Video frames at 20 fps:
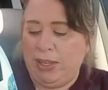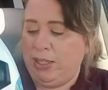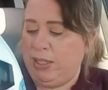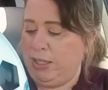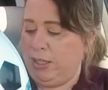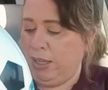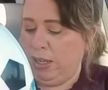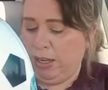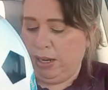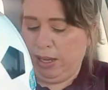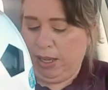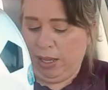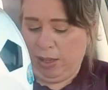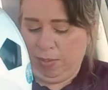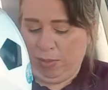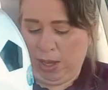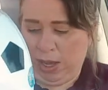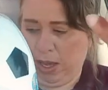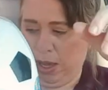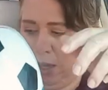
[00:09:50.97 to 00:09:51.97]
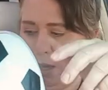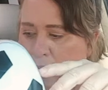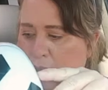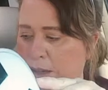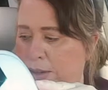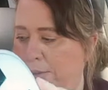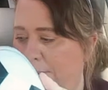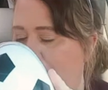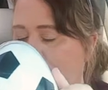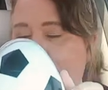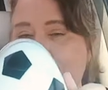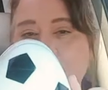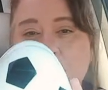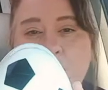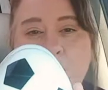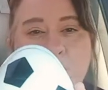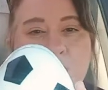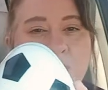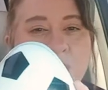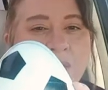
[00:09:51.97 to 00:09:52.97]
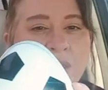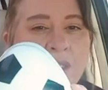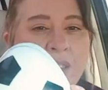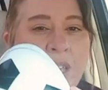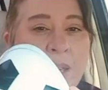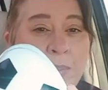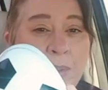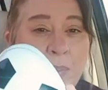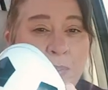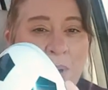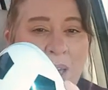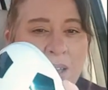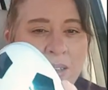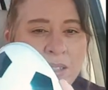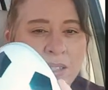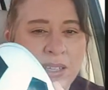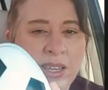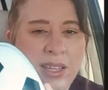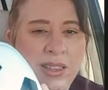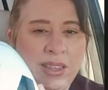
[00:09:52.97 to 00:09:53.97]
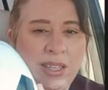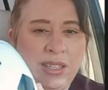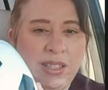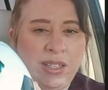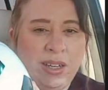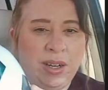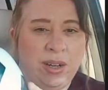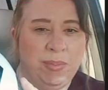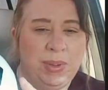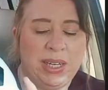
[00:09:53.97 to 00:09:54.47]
I did get him a sports-themed basket this year,